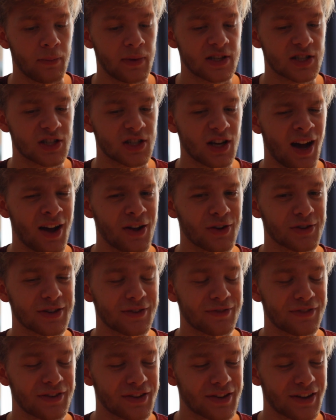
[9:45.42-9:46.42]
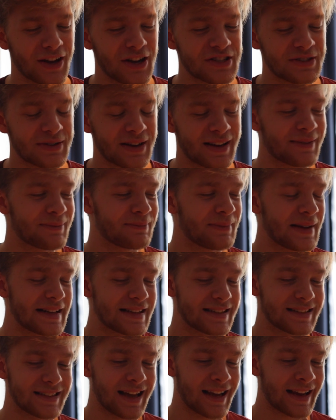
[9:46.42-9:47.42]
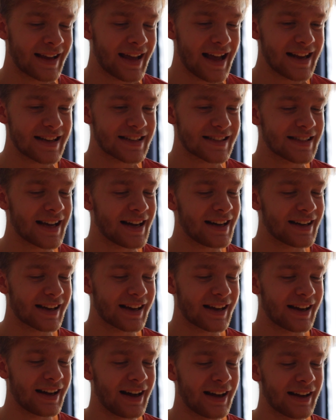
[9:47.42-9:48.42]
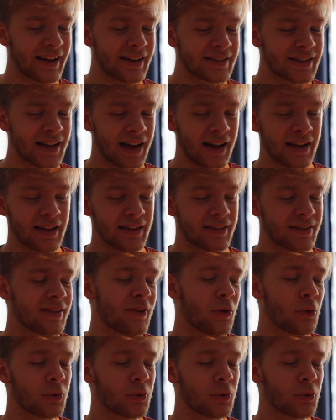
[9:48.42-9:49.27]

which I also feel goes a bit against that entire,